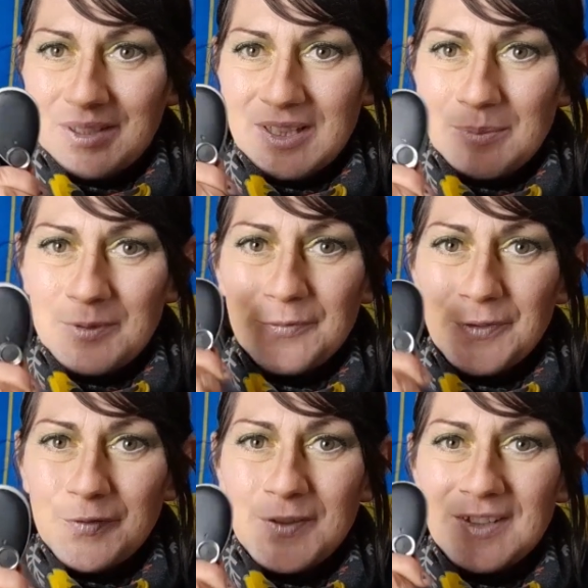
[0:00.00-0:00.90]
Keep it
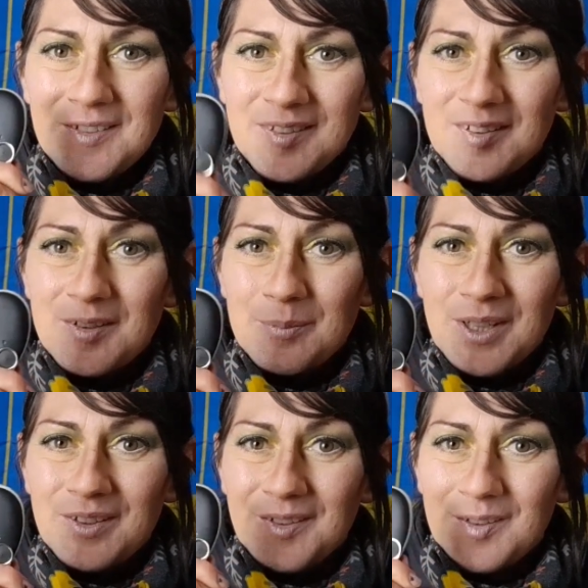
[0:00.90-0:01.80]
15
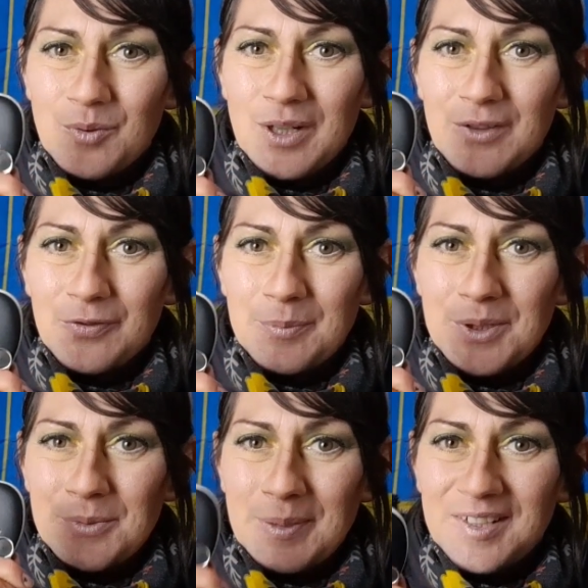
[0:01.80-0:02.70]
centimeters away from
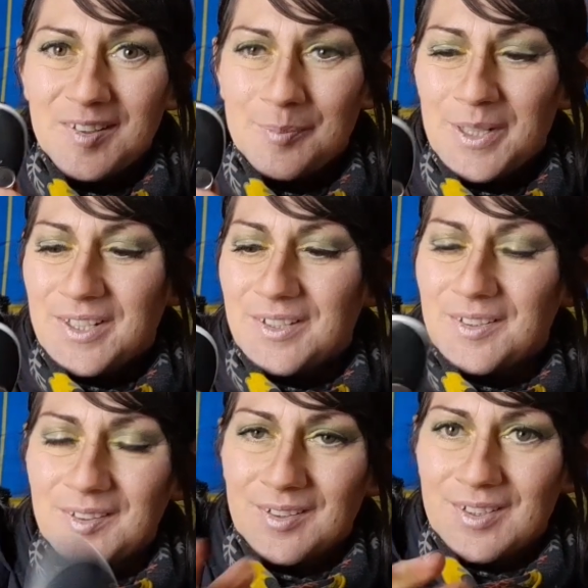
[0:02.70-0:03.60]
your
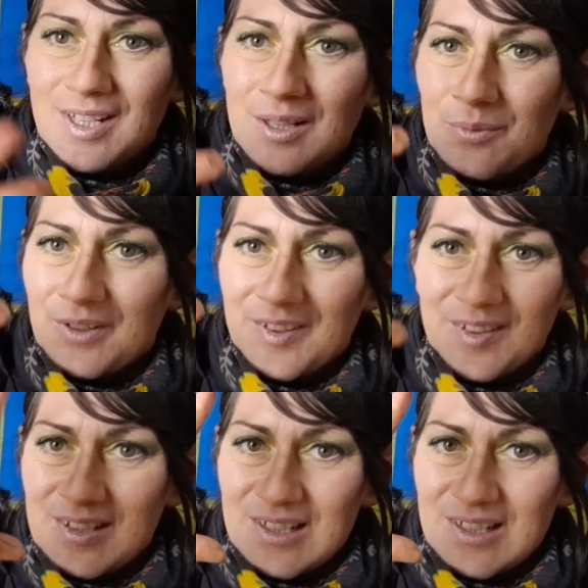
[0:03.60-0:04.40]
pacemaker, so you can't wear it as a